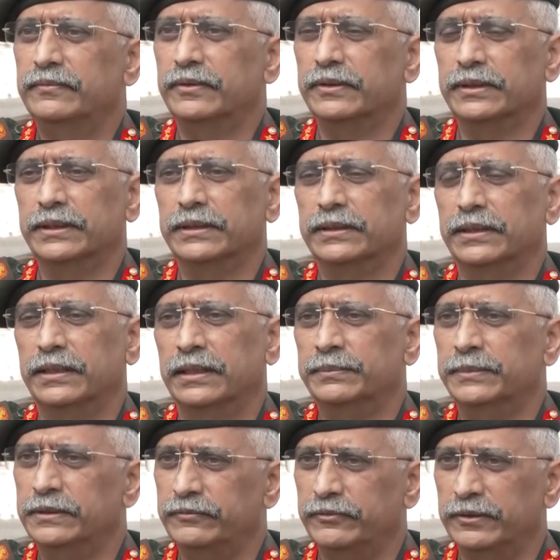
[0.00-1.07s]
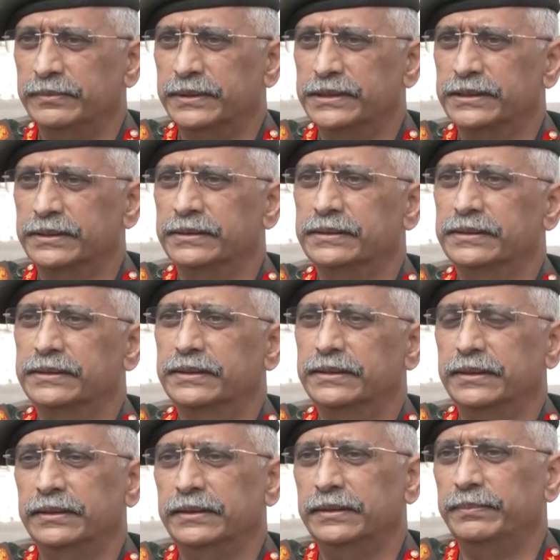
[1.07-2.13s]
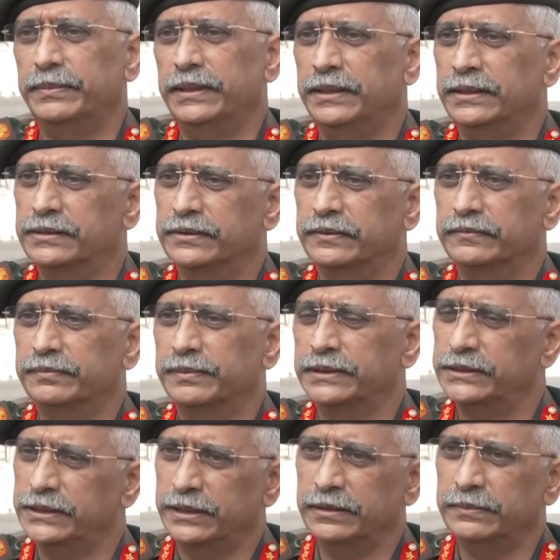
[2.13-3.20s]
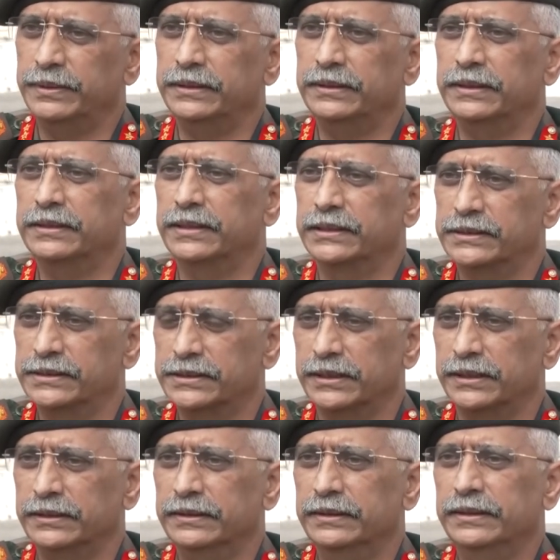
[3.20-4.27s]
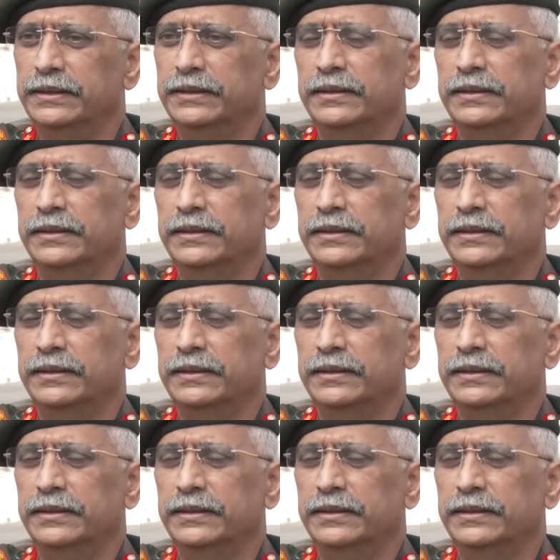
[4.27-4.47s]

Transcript: for our armoured formations in the plains of Punjab and in Rajasthan.